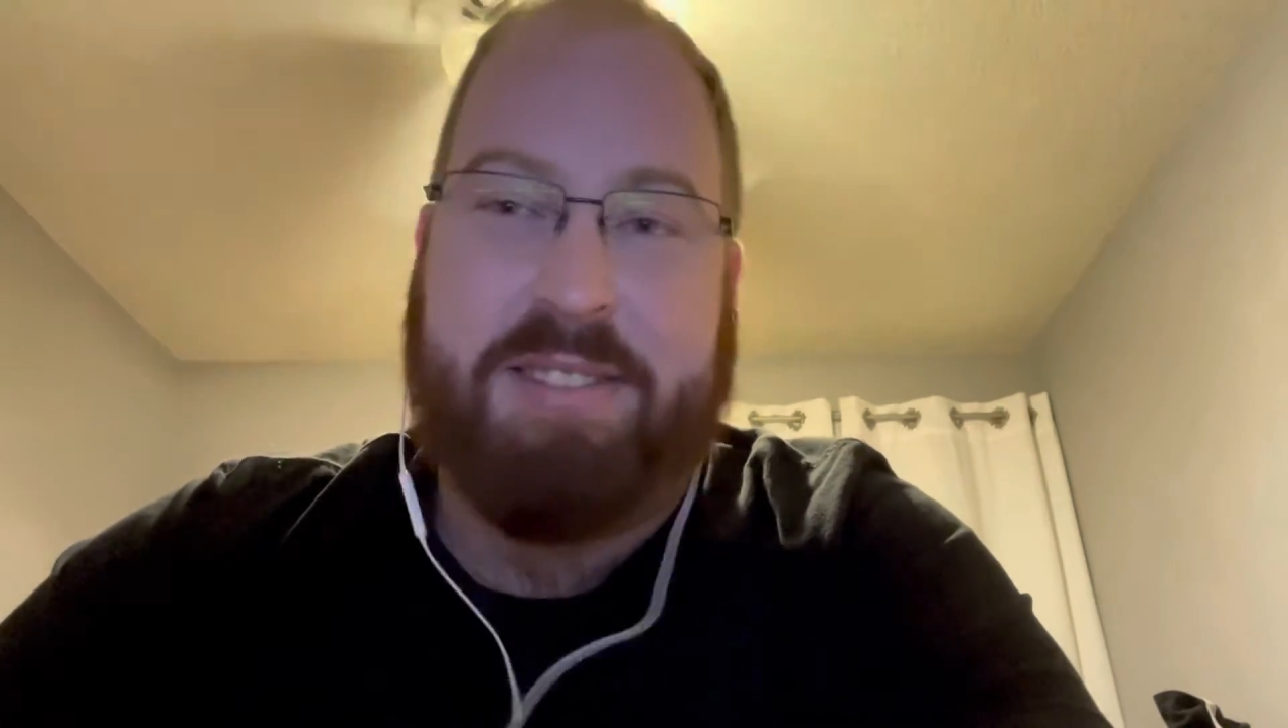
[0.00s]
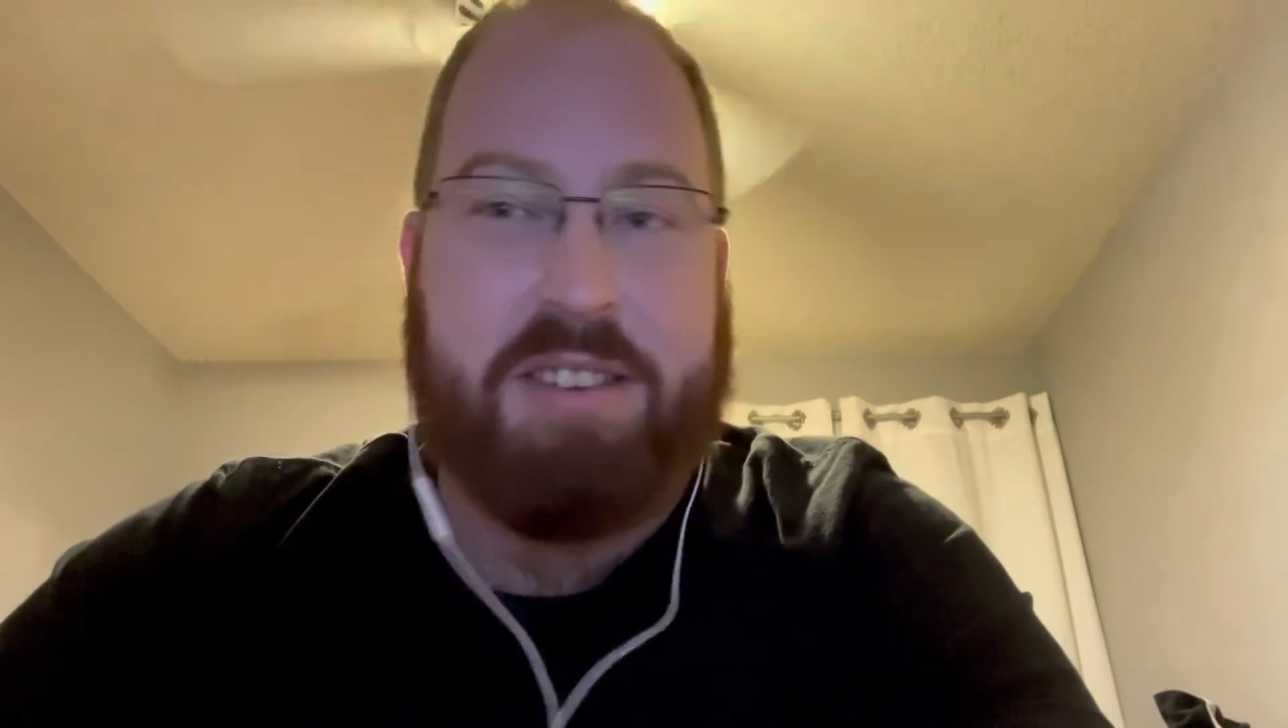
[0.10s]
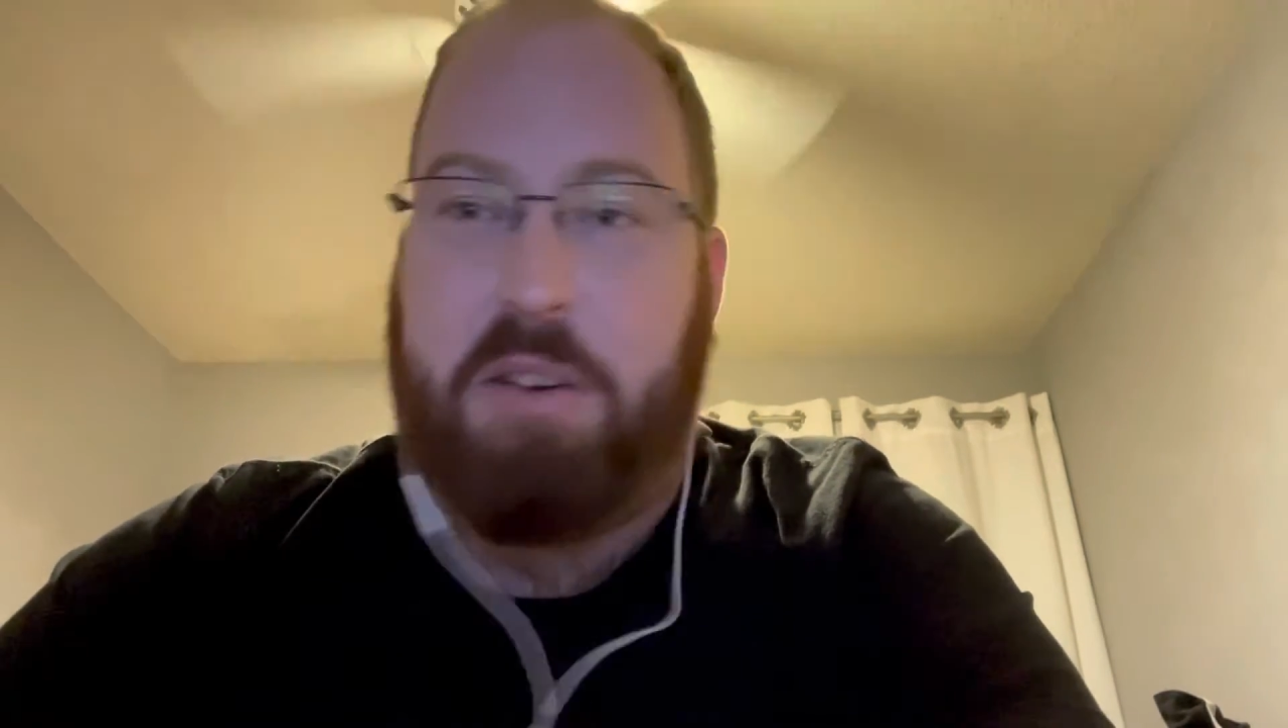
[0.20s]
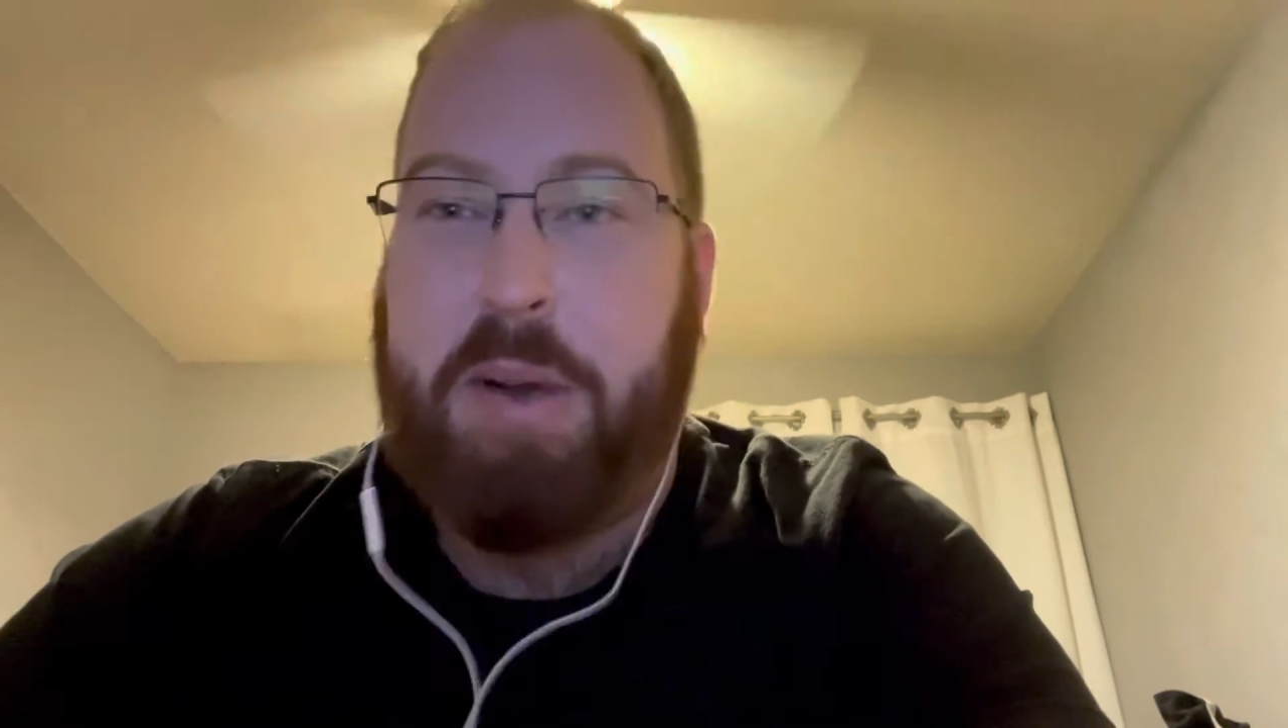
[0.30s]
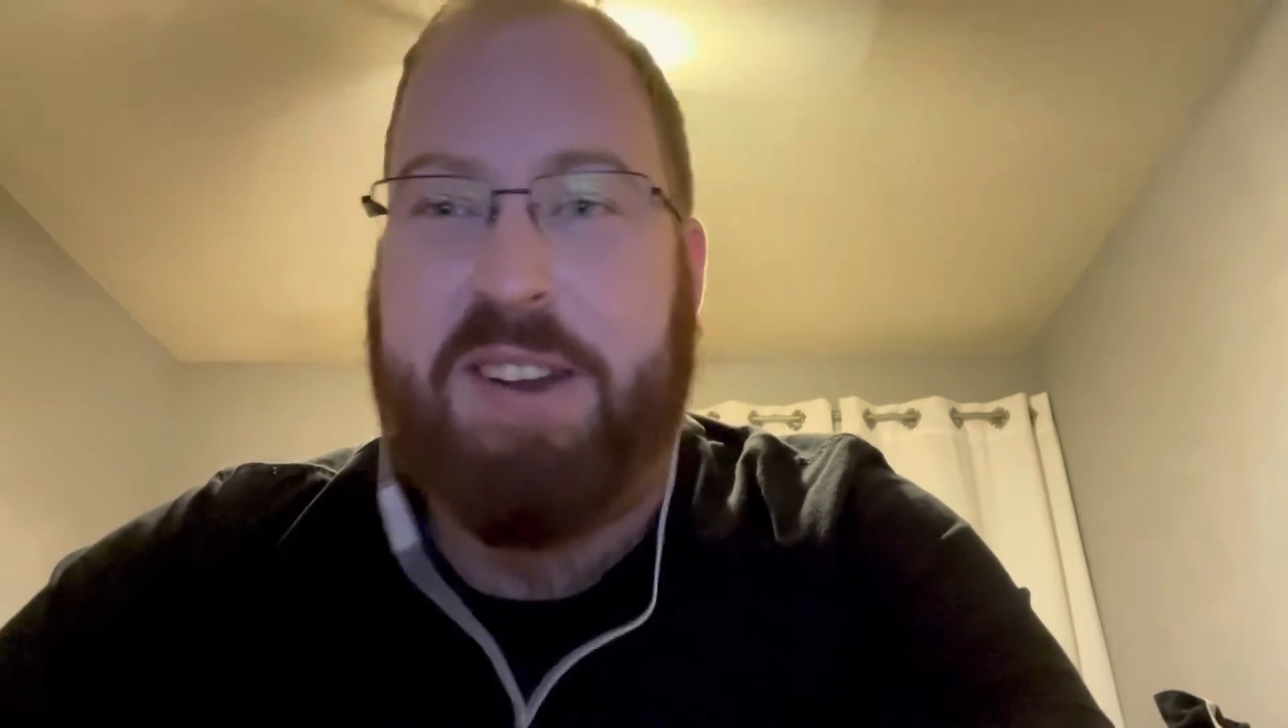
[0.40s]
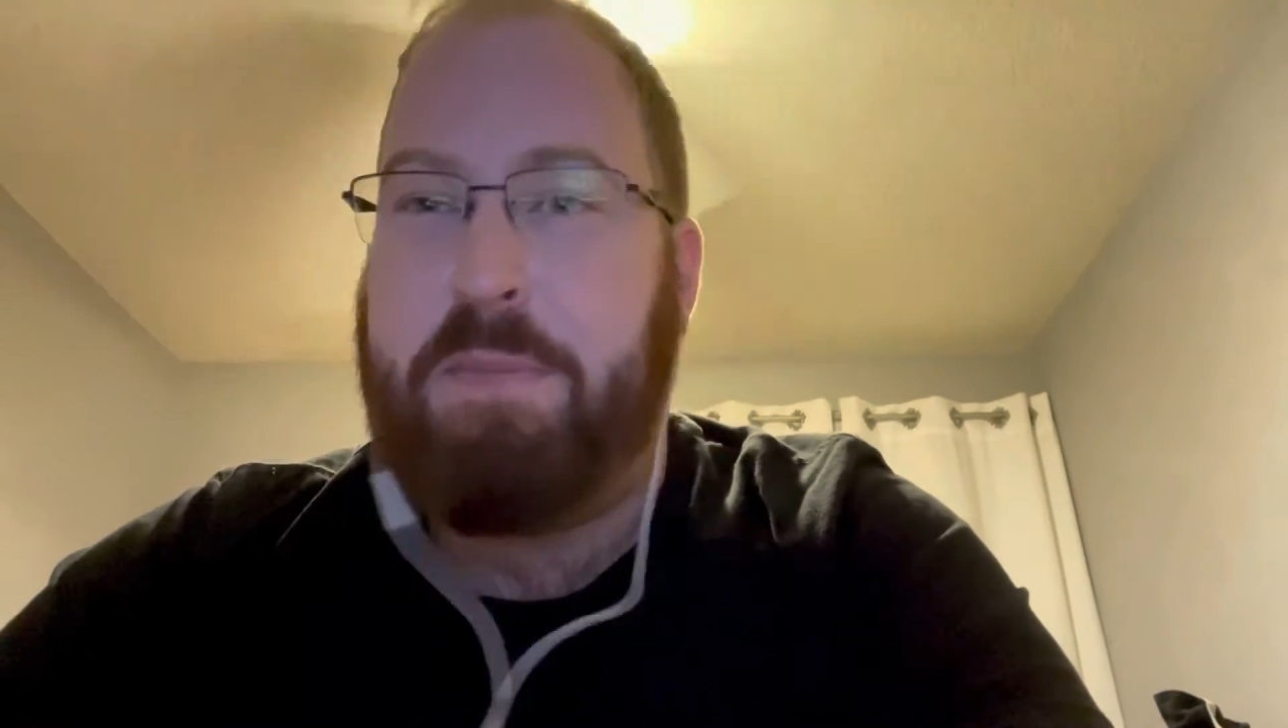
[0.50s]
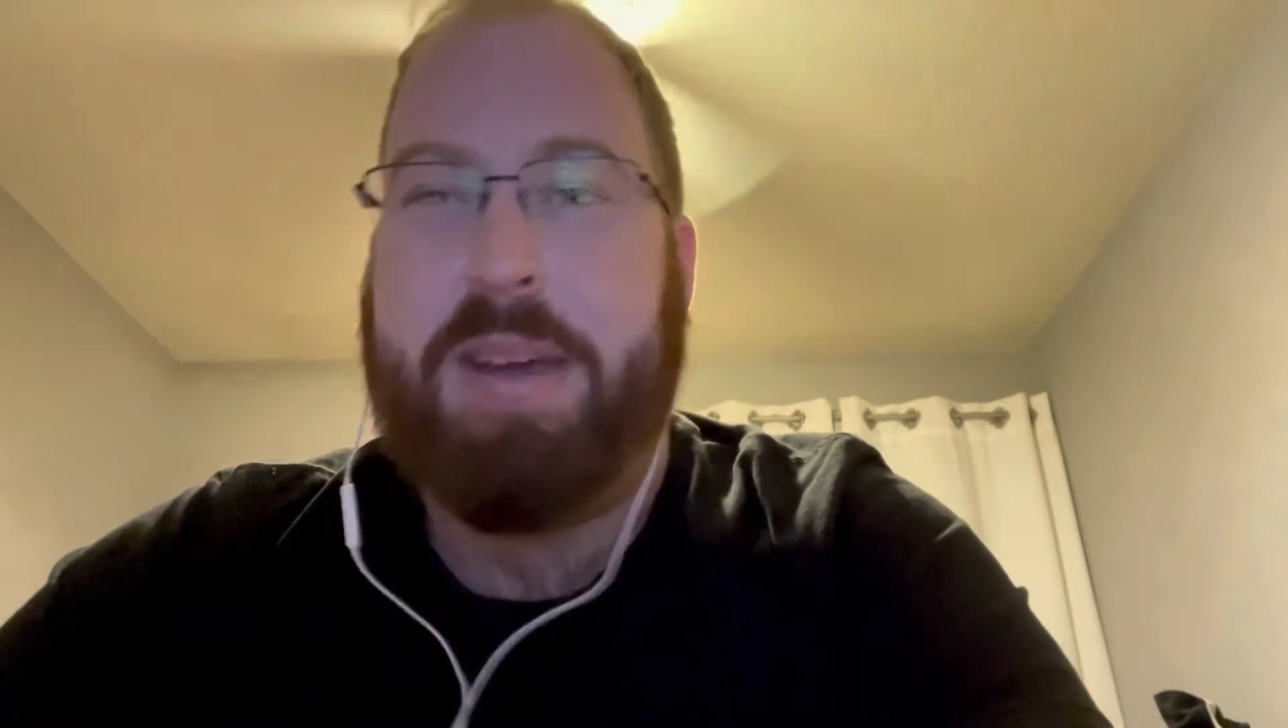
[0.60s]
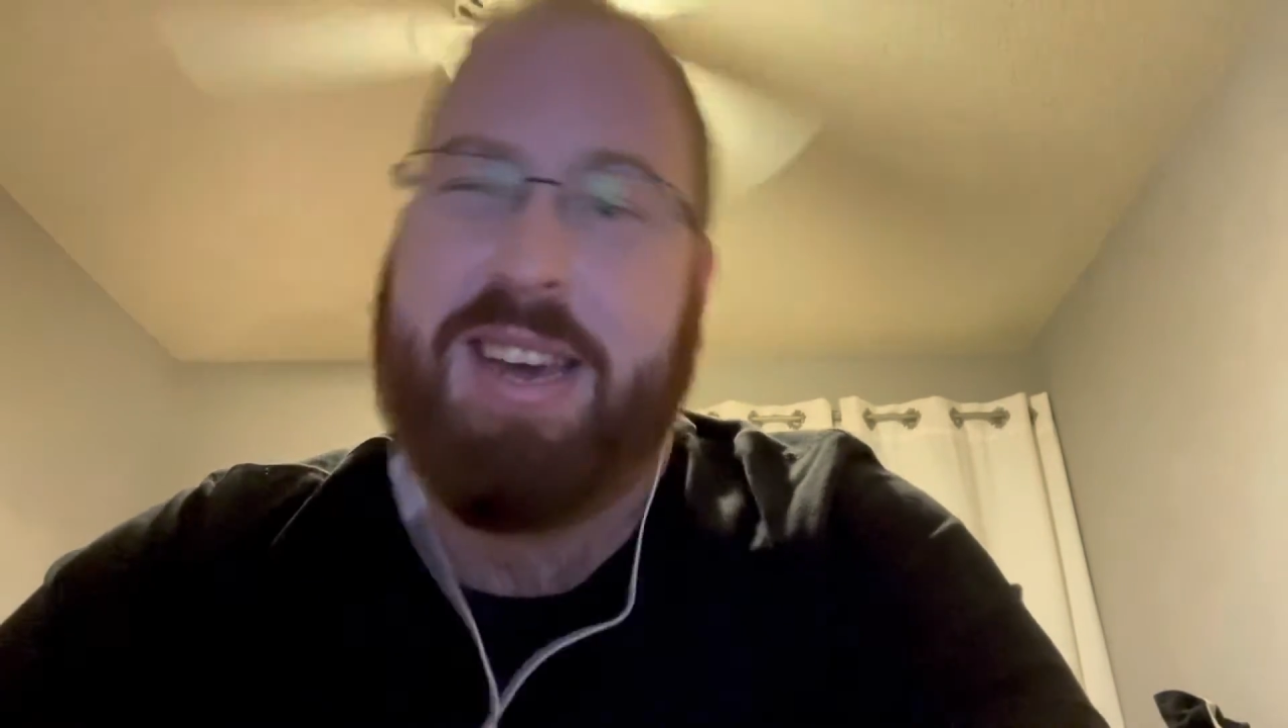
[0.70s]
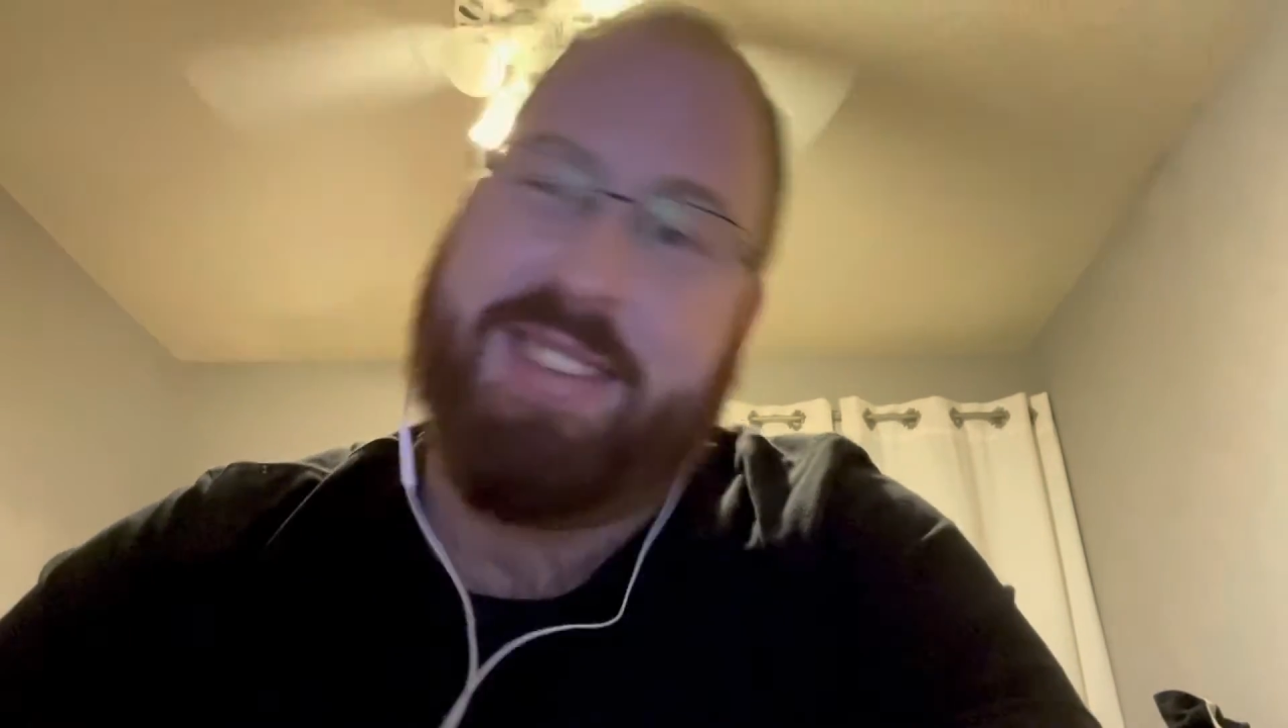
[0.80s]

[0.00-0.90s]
zero HP.